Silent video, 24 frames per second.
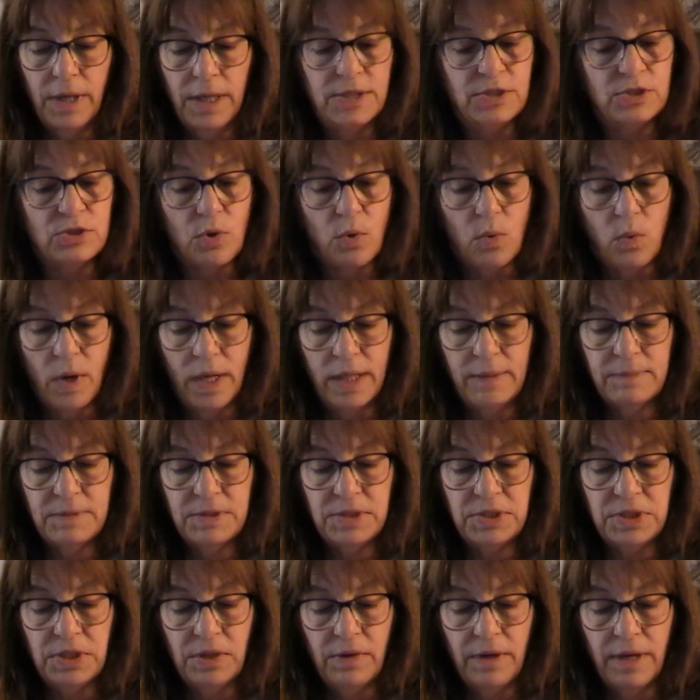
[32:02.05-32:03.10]
is quite
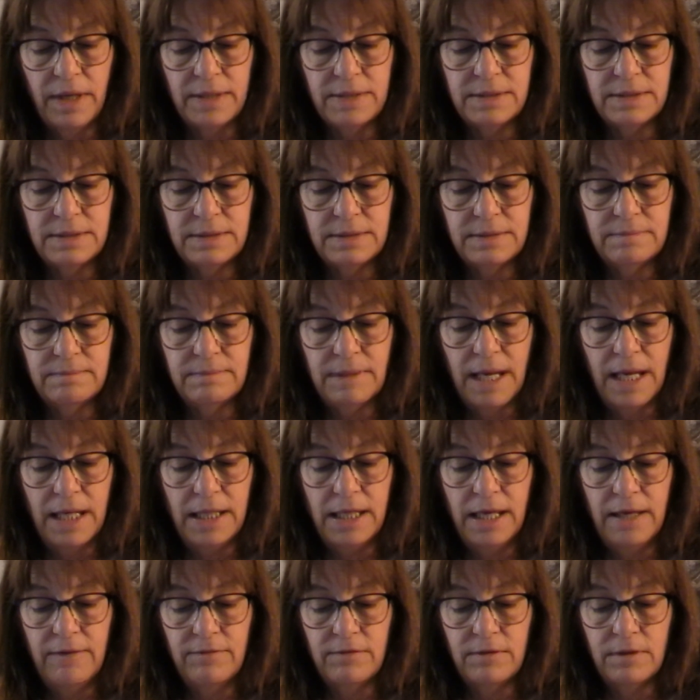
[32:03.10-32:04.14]
mysterious and
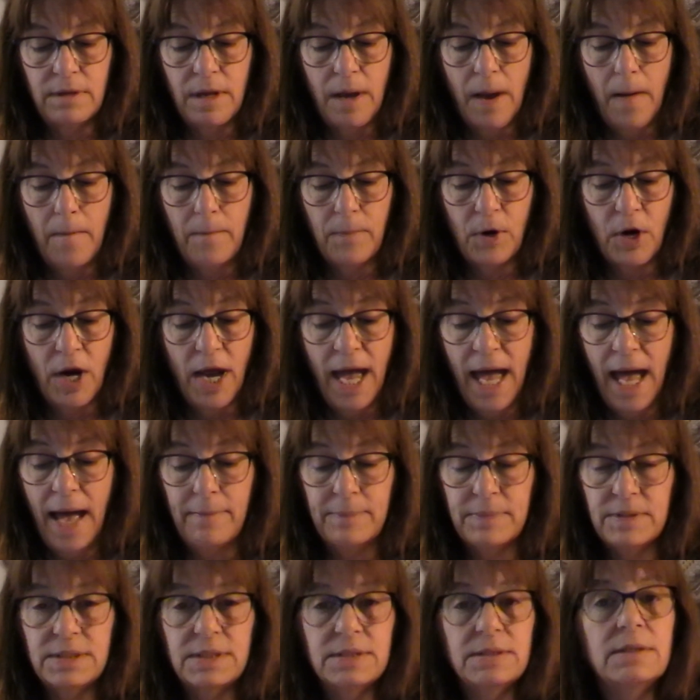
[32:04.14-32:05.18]
even,
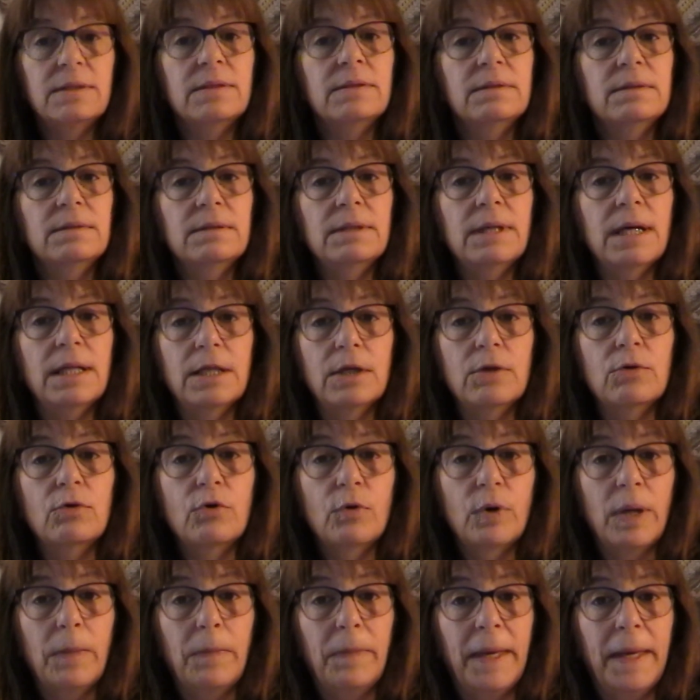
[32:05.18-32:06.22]
perhaps, a little
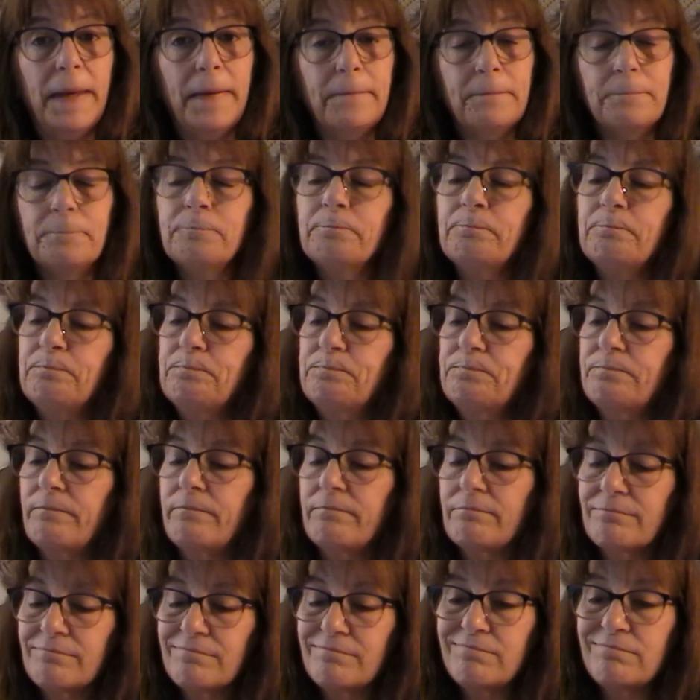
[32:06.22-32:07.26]
creepy.
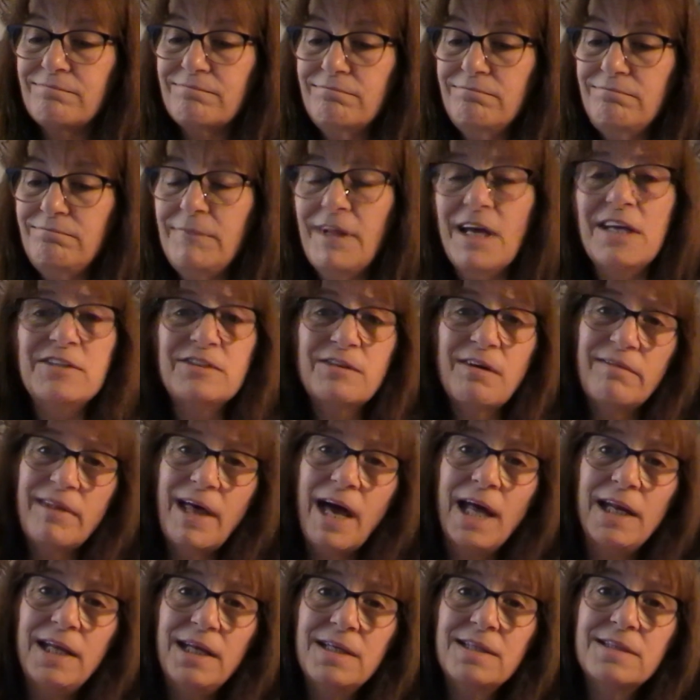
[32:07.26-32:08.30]
So
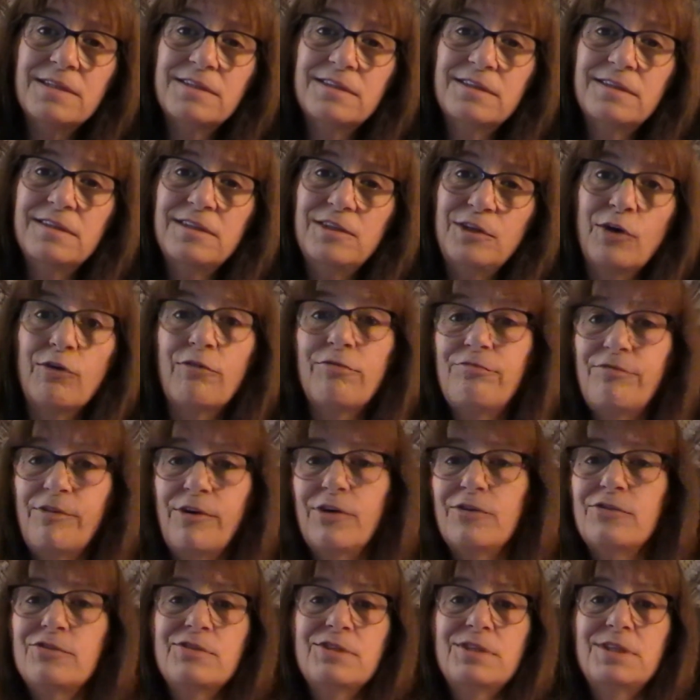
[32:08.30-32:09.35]
that is your
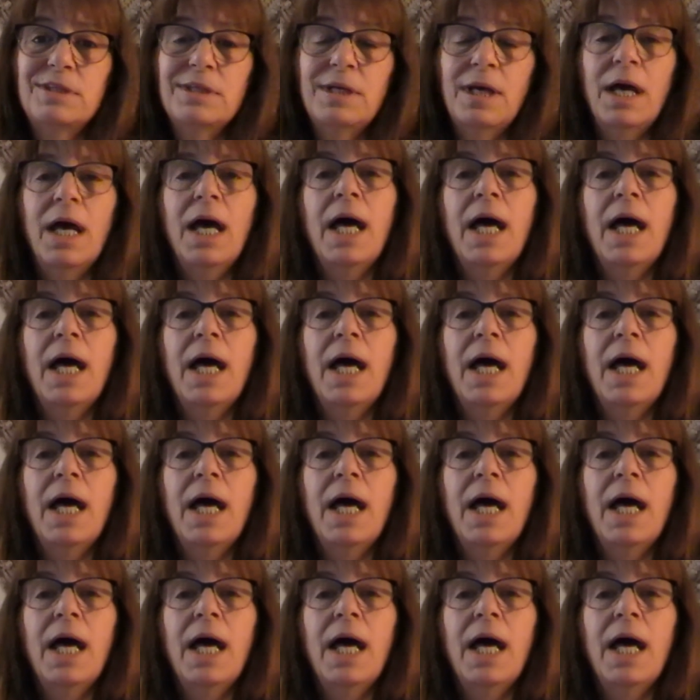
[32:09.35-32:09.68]
first